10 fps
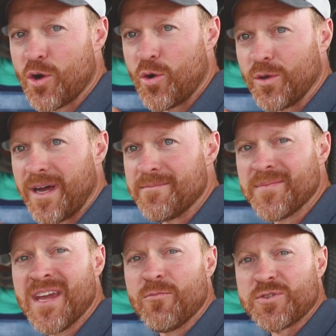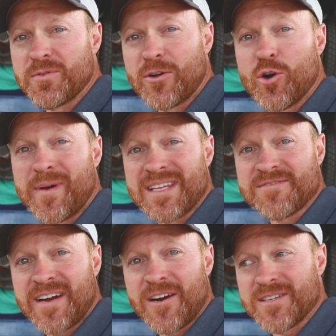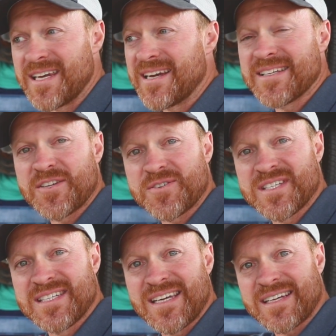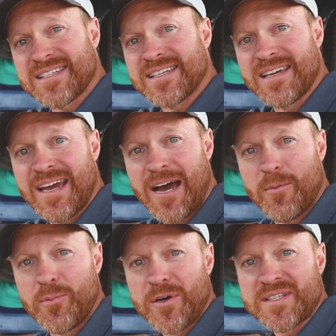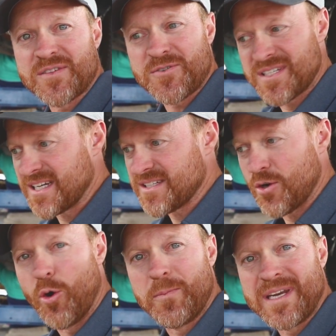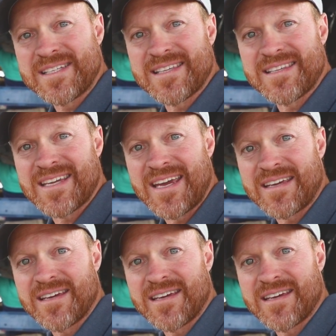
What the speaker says: hold on. What's really cool about this VIAIR tank is there's 6 outputs, there's 6 openings in the tank.